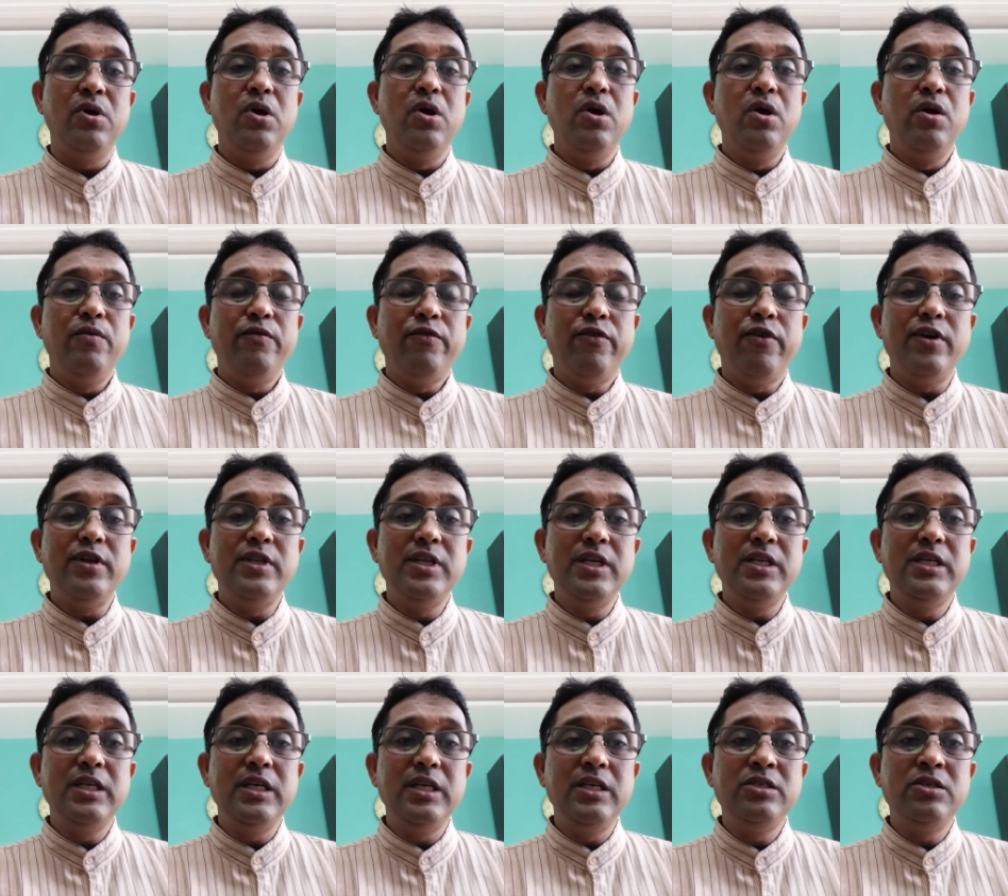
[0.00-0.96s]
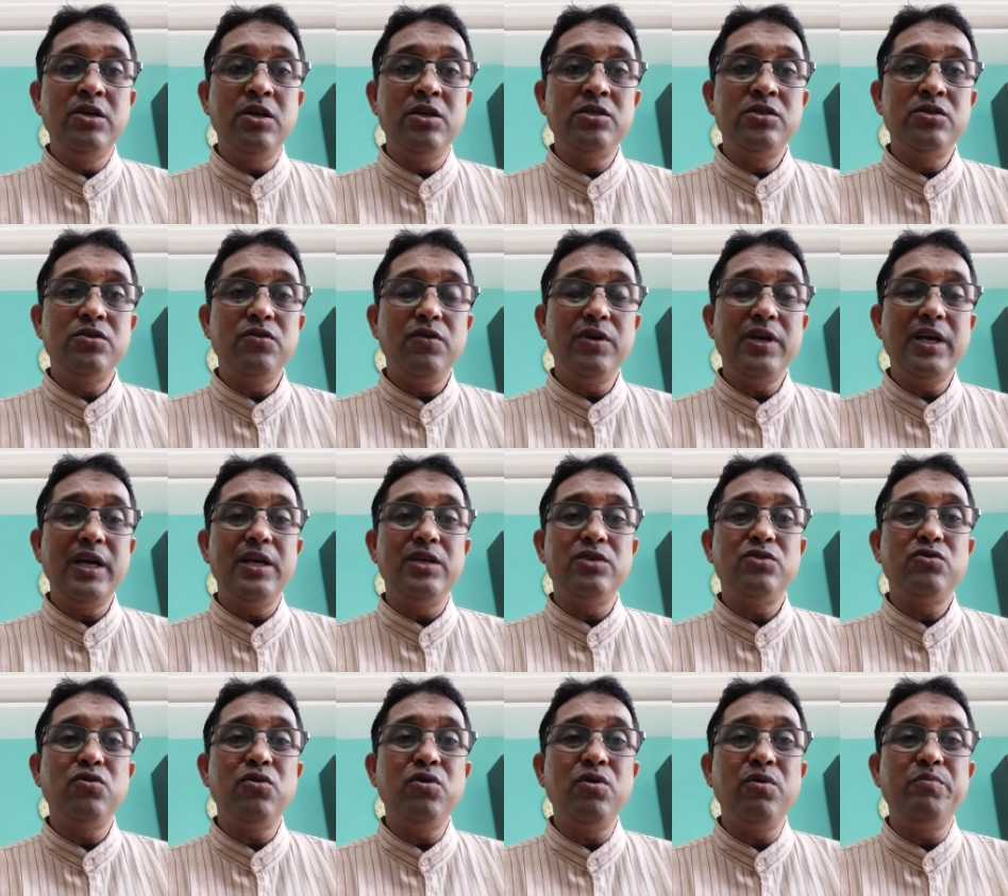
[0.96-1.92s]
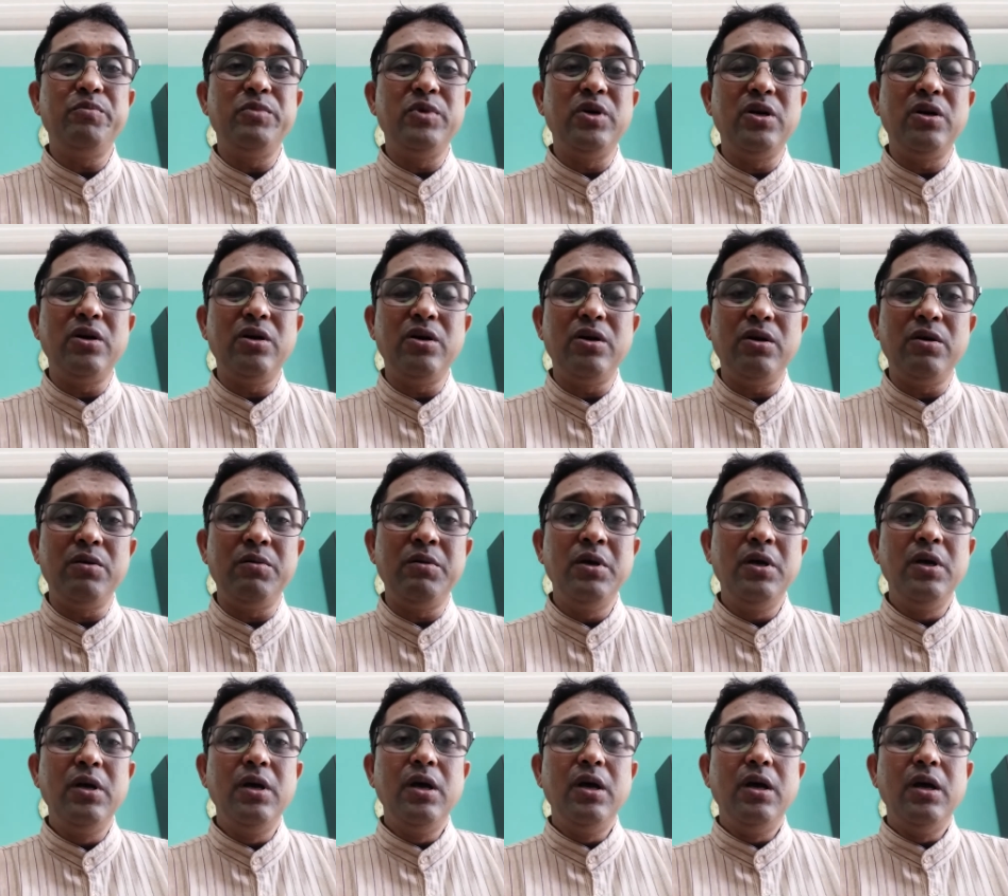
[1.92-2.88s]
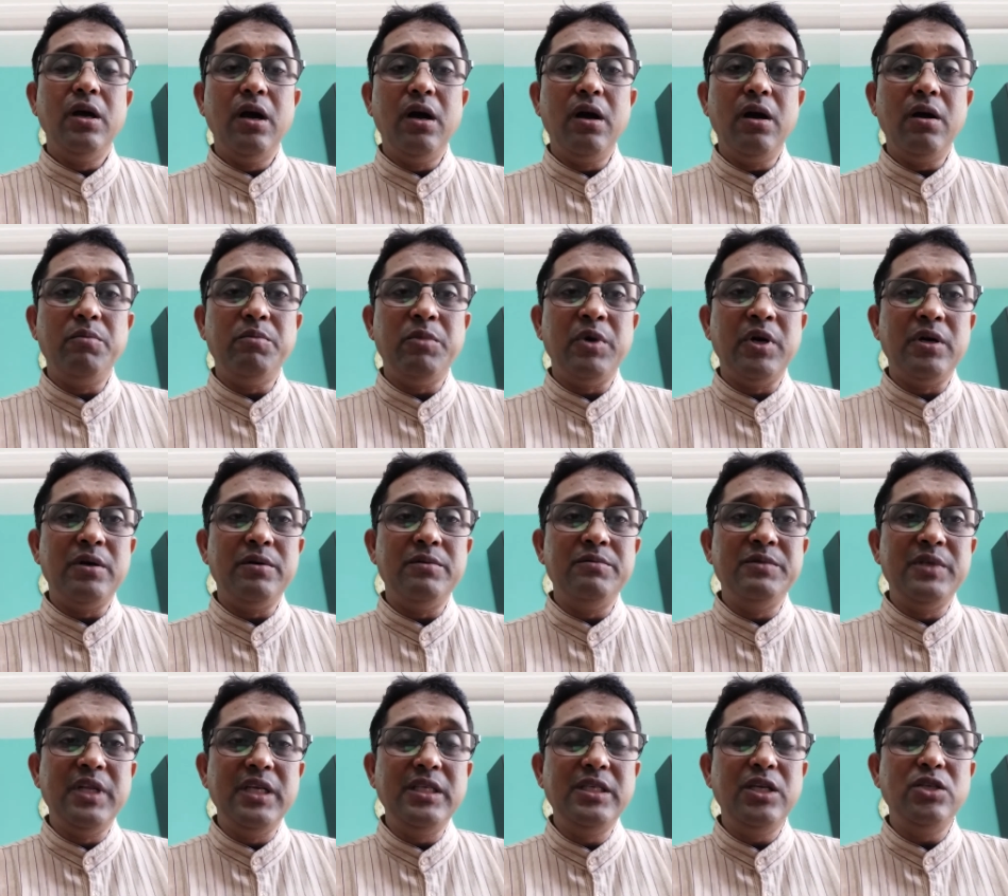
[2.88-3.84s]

for the teachers. Okay, so this is